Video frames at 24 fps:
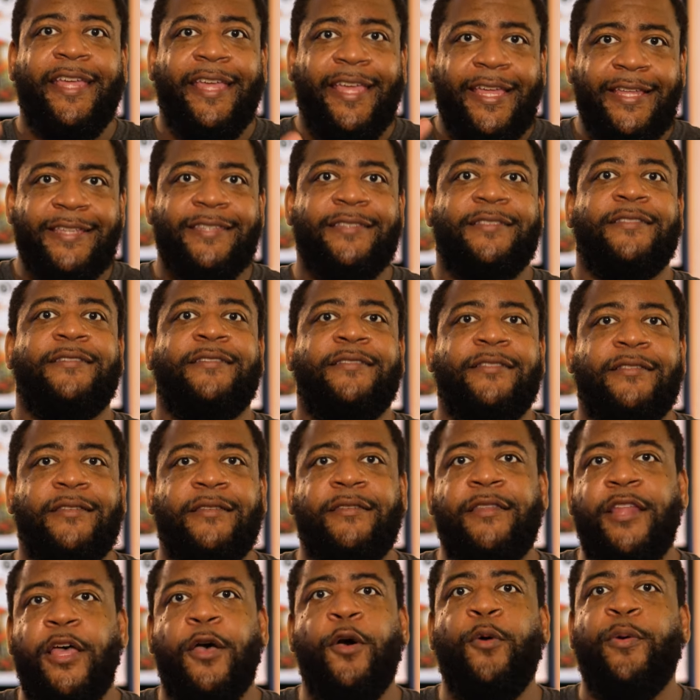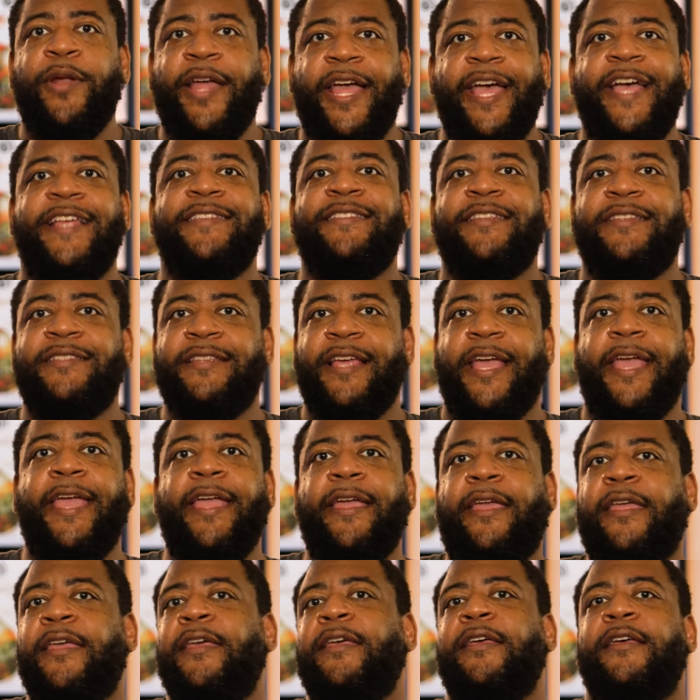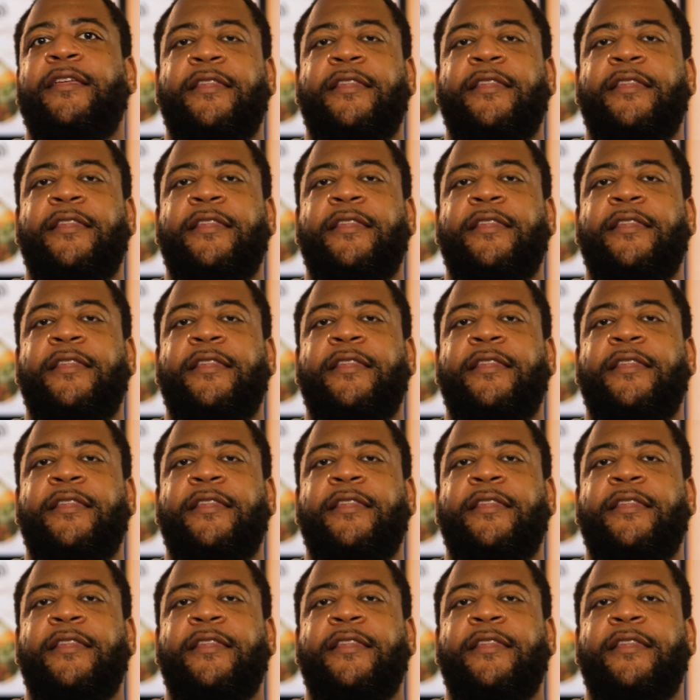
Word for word: It's known as the tank.